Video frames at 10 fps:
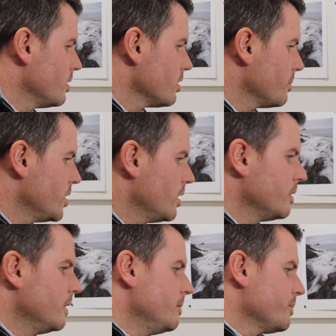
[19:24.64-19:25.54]
Job
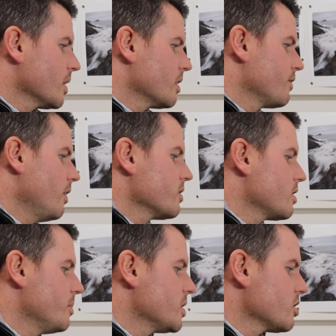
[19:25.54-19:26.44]
done. As far as
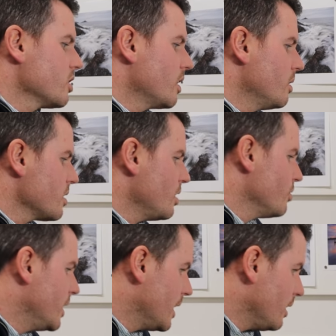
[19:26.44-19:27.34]
composition goes, I
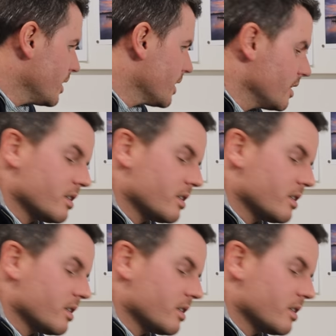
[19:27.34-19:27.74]
really like it.